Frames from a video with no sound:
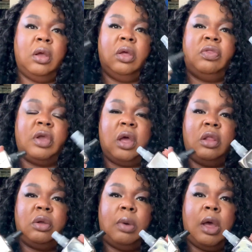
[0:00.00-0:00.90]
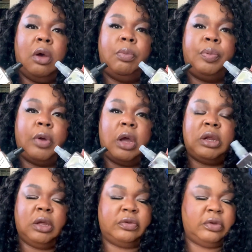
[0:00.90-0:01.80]
The Color Wow
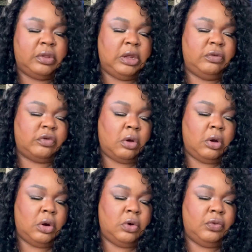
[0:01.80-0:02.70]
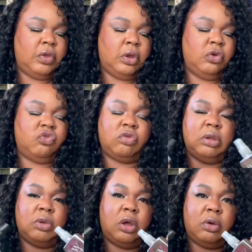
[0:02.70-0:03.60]
products, these are the
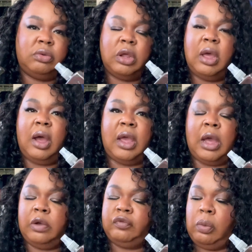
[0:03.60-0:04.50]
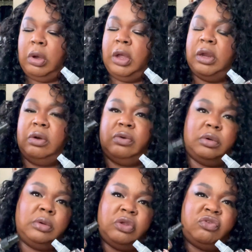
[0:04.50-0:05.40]
Dream Coat. I have one
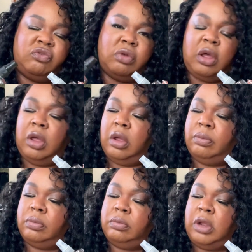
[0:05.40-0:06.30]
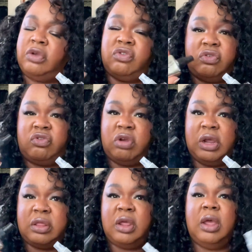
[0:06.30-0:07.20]
extra
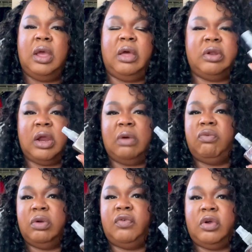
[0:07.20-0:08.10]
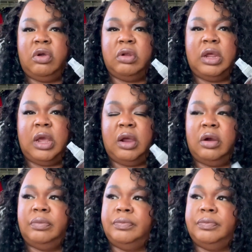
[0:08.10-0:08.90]
strength, and then I have one for curly hair.